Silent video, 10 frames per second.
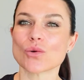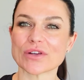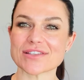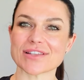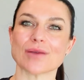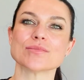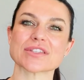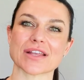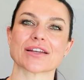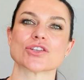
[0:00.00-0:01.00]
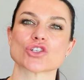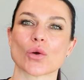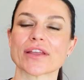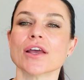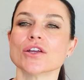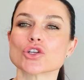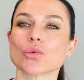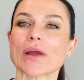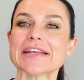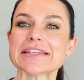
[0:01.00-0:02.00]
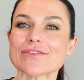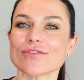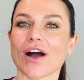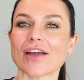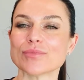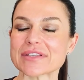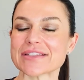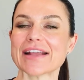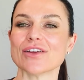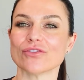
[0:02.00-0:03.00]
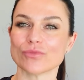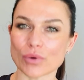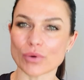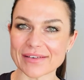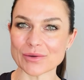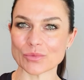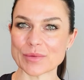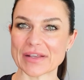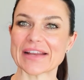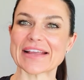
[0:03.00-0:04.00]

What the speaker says: with some studies showing 25% of pregnant women